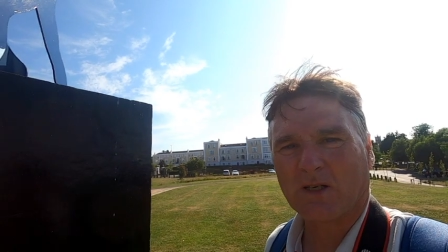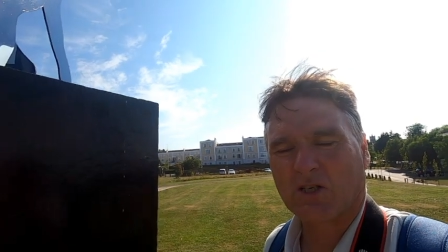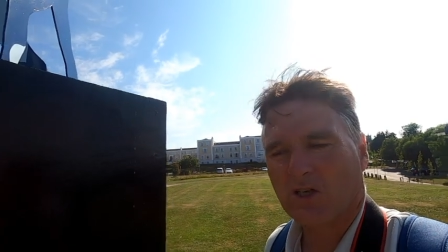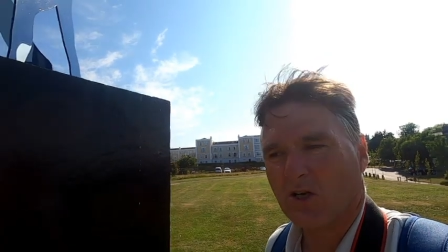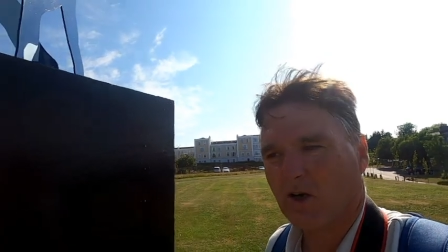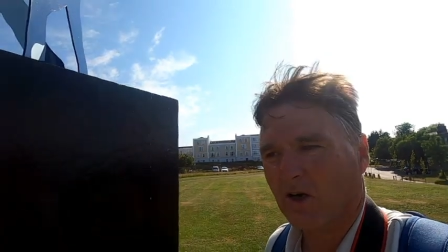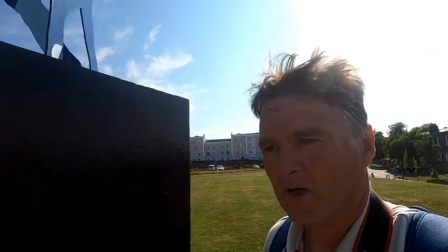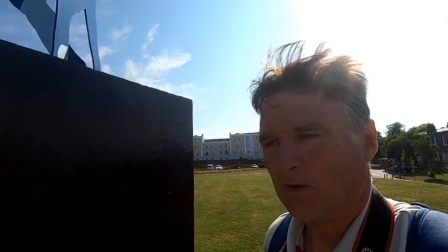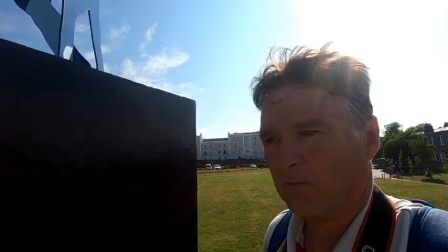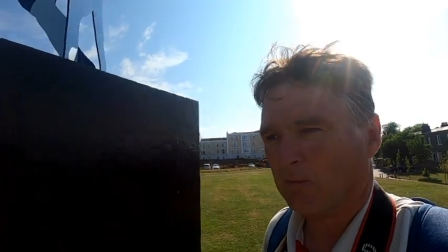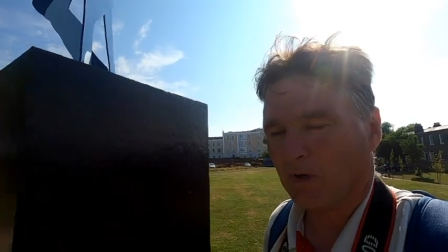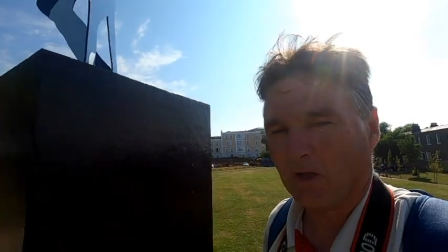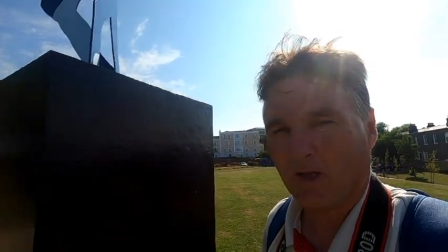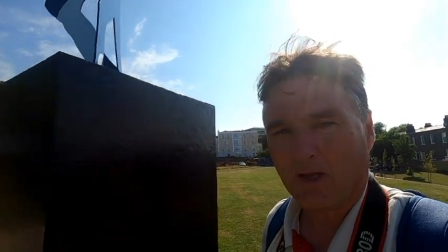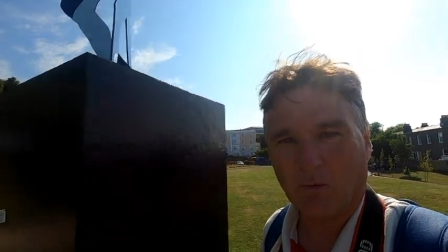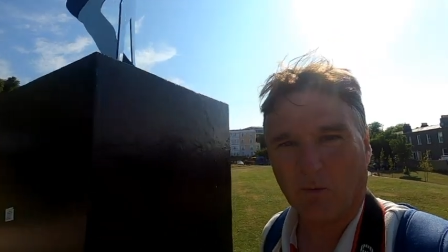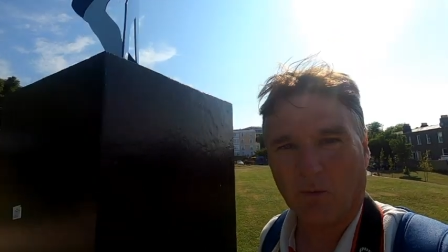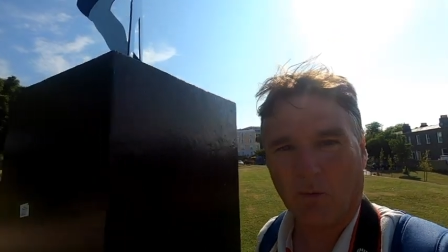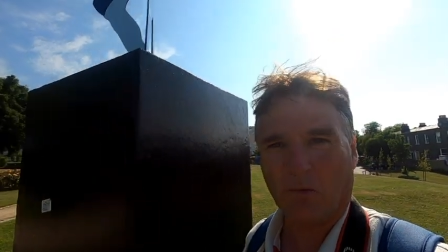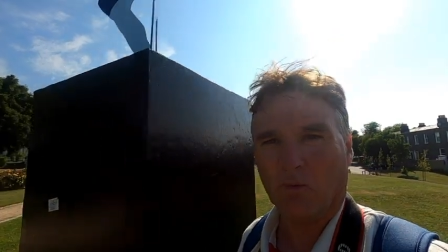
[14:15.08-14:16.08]
design, but
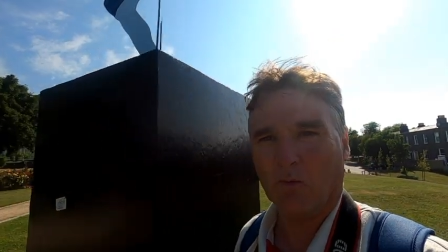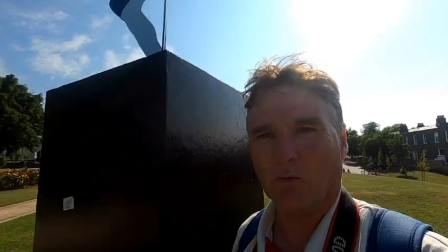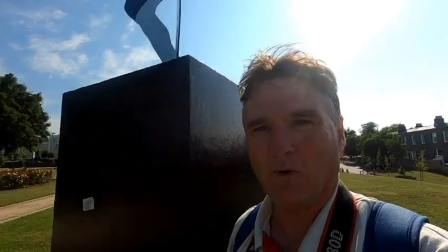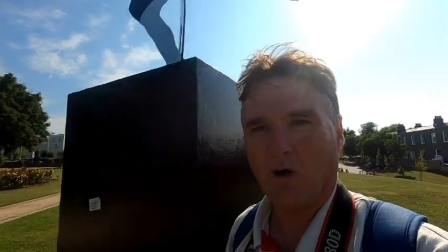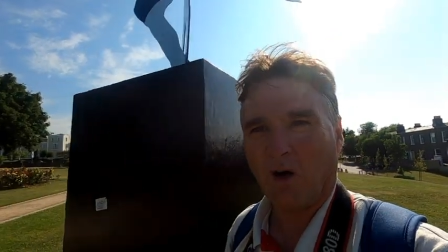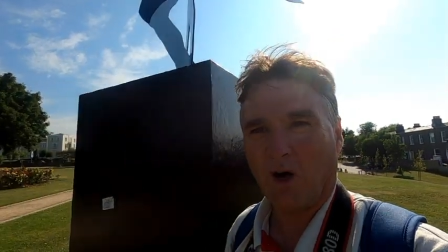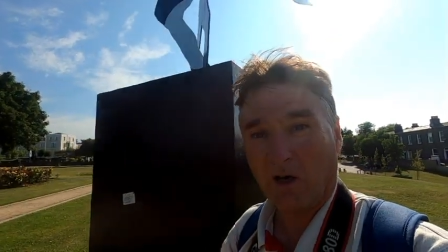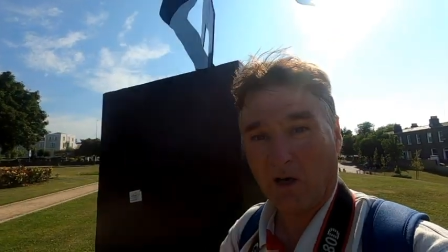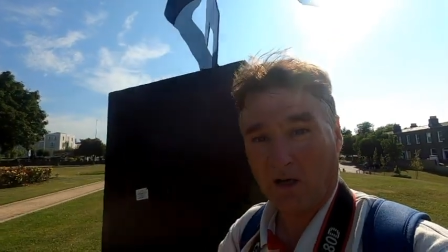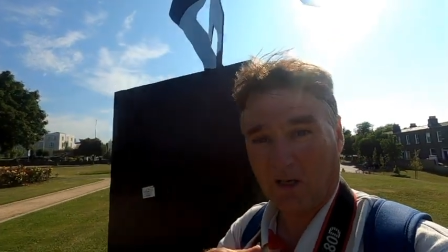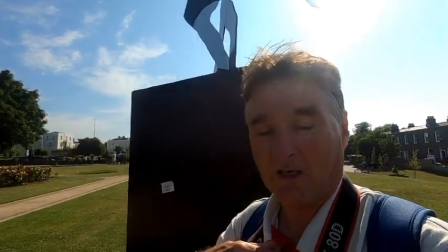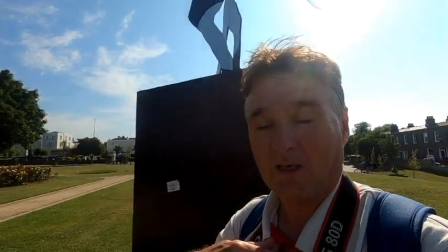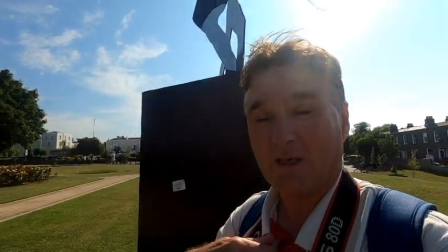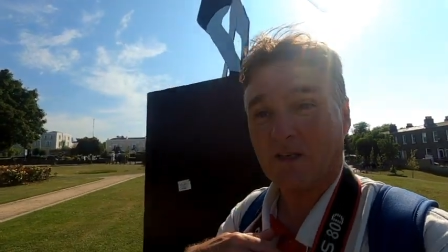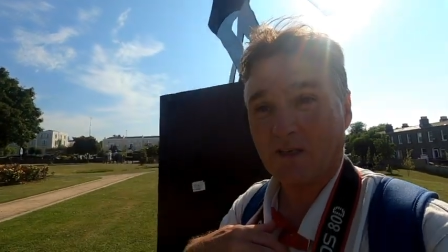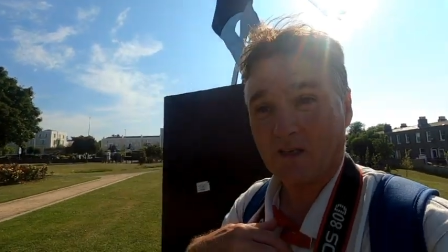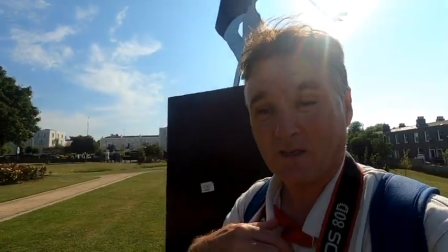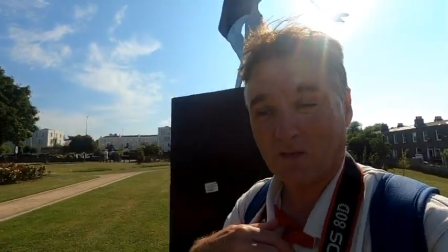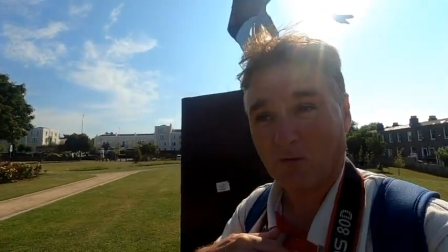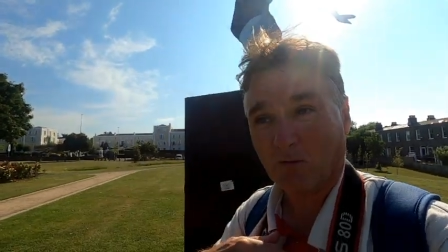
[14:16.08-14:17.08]
I, I
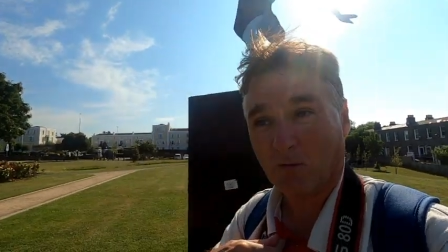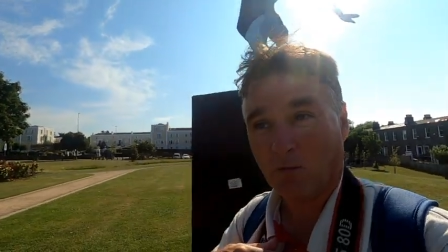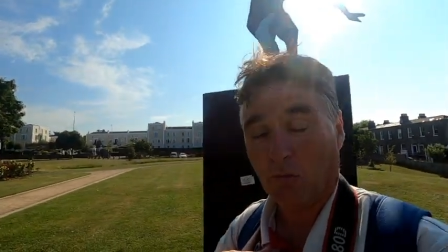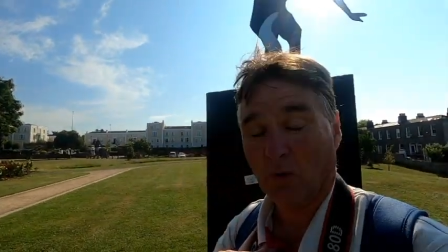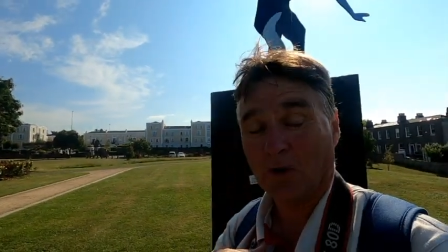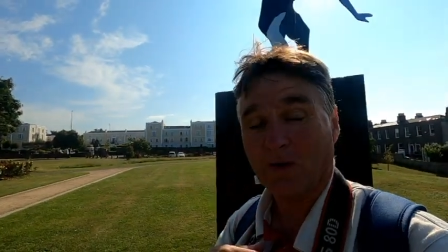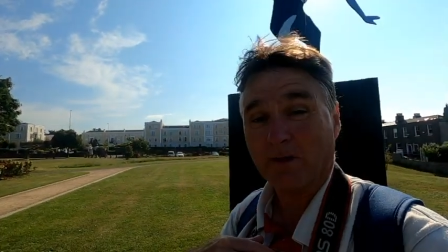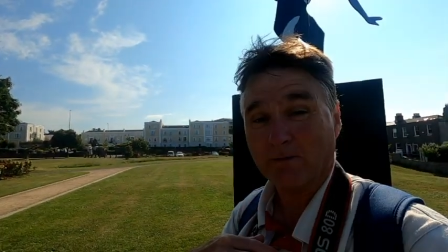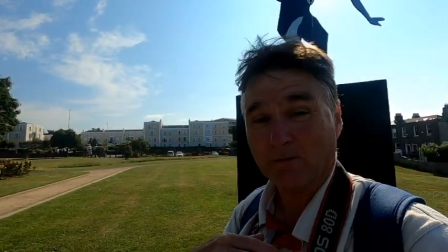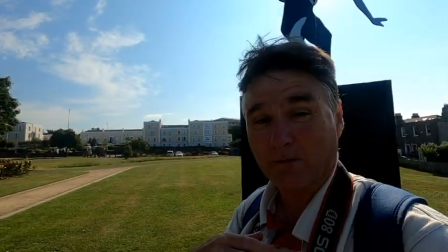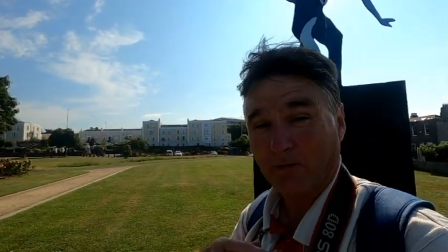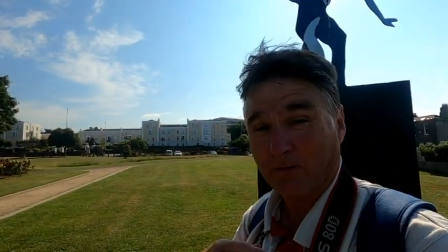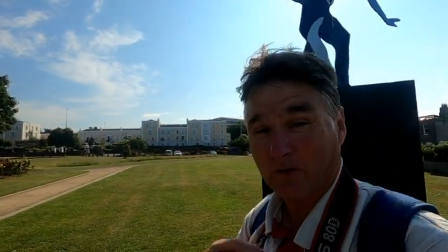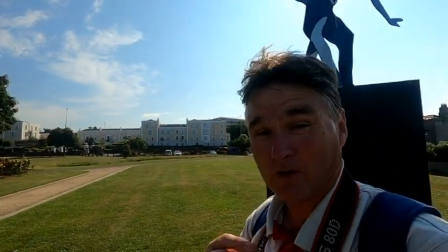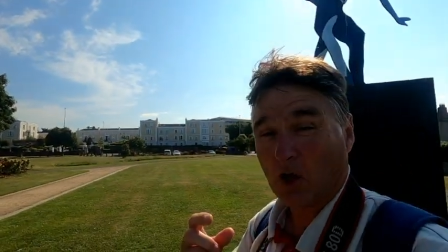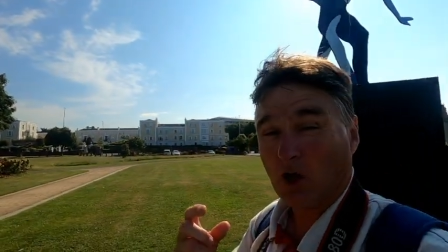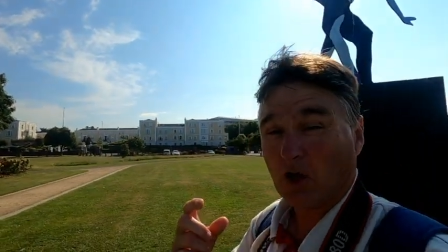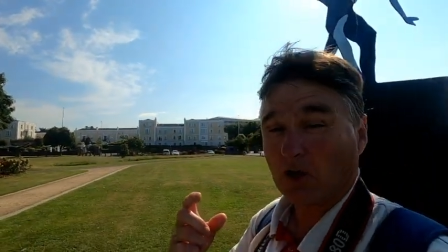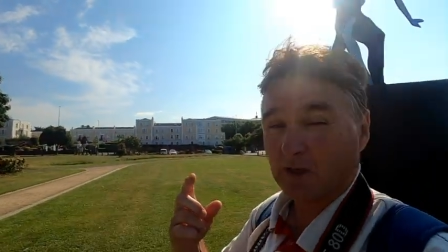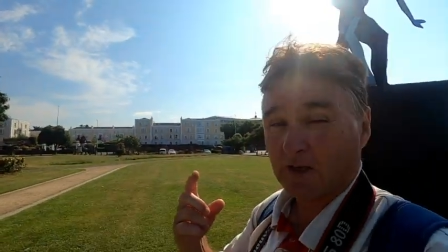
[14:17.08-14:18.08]
would never have
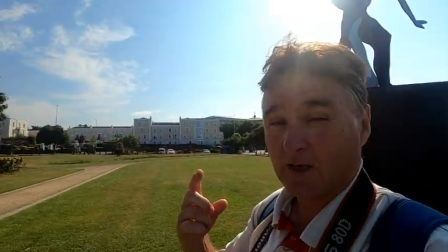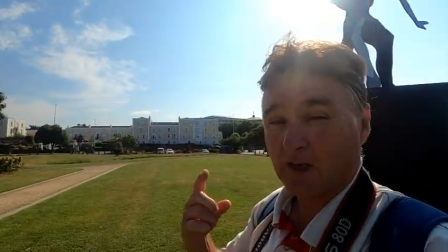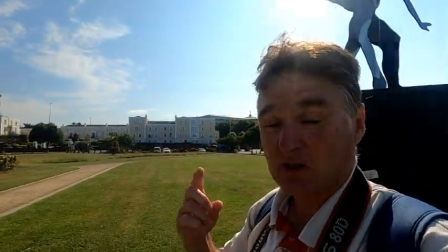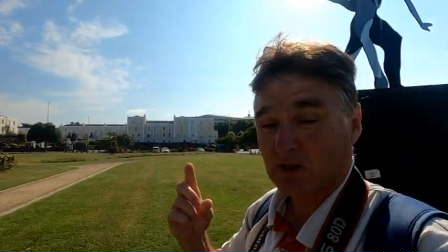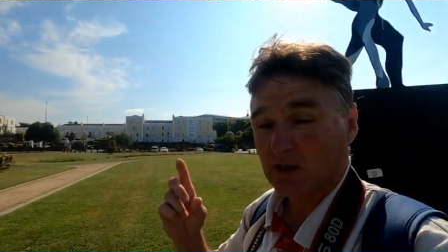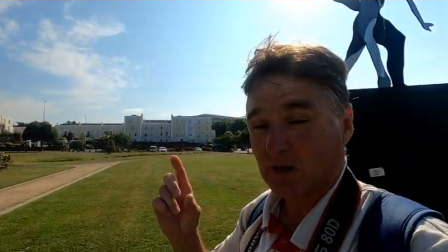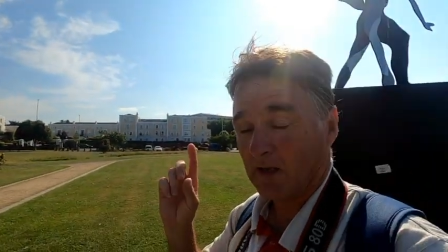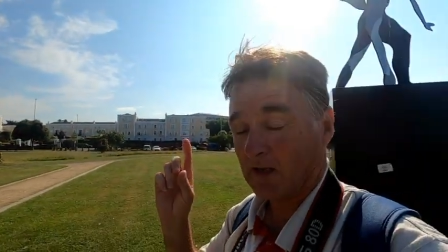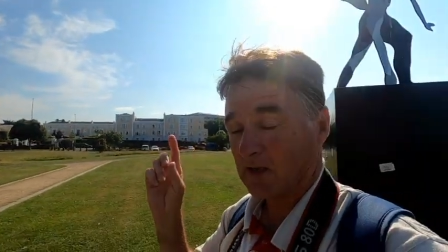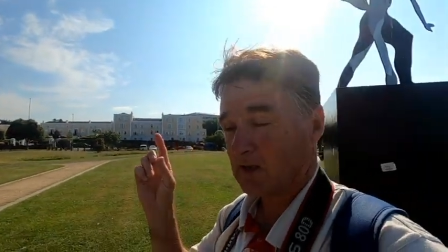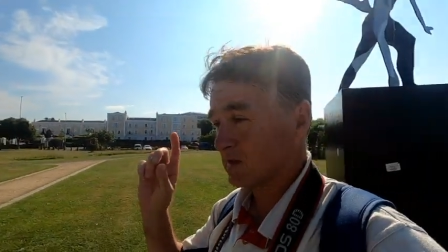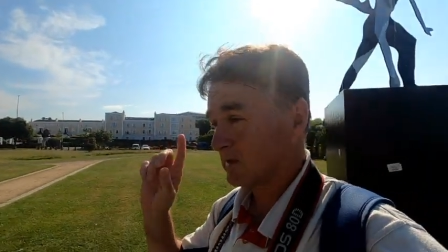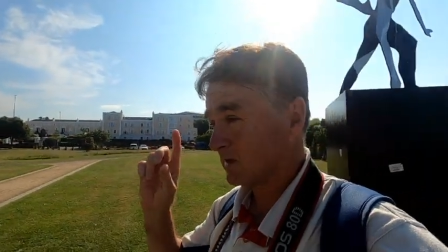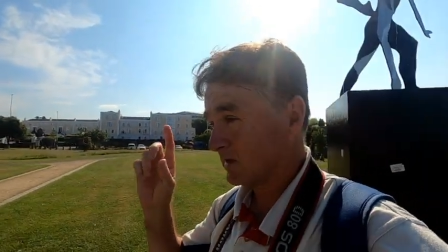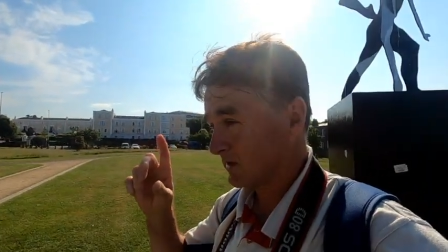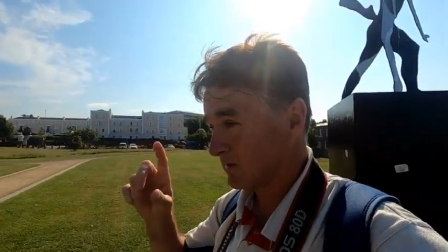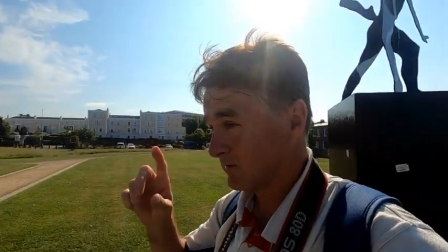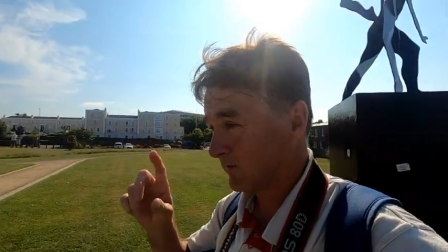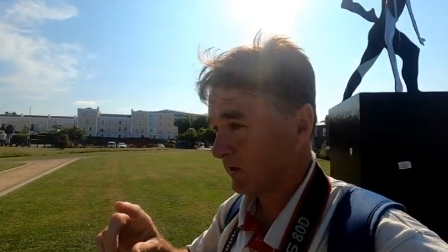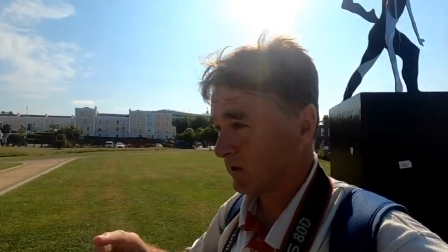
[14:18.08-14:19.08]
thought of that, and it's,
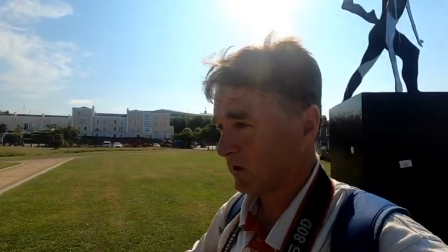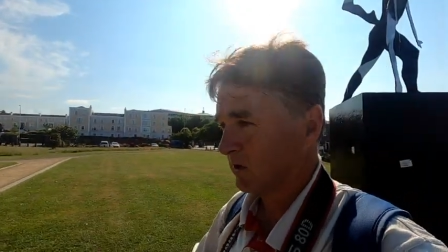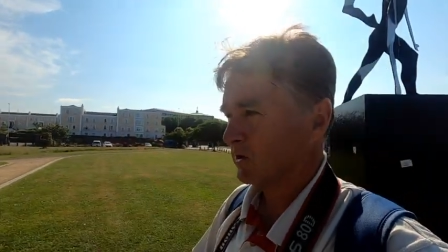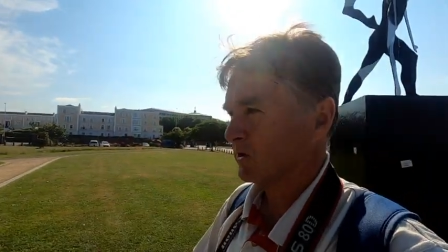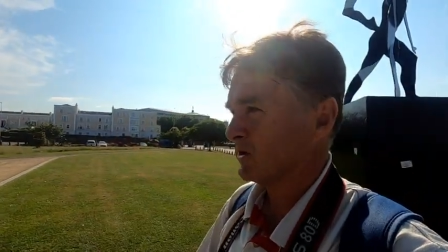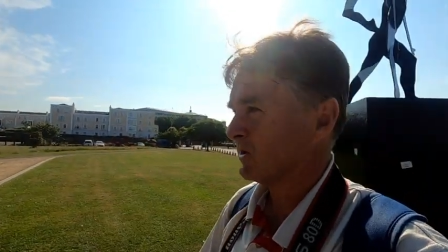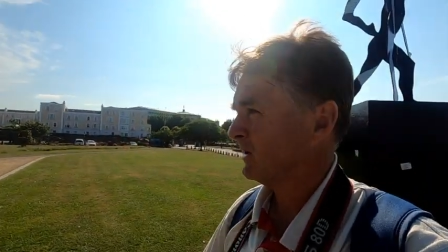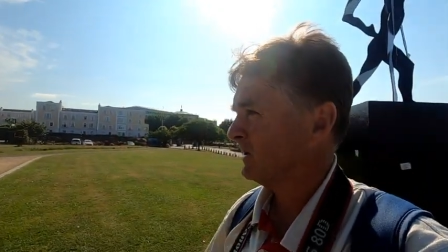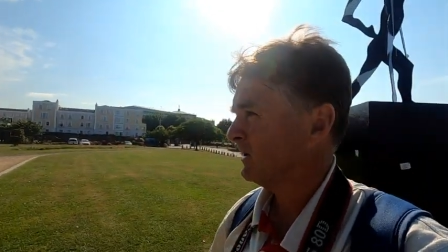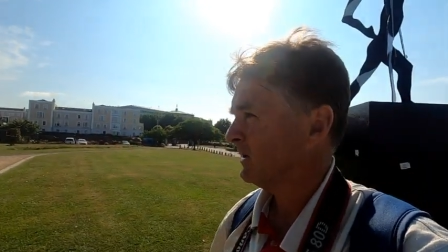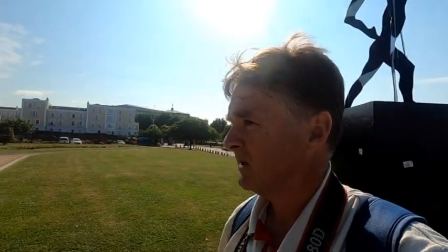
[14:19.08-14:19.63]
it's very good.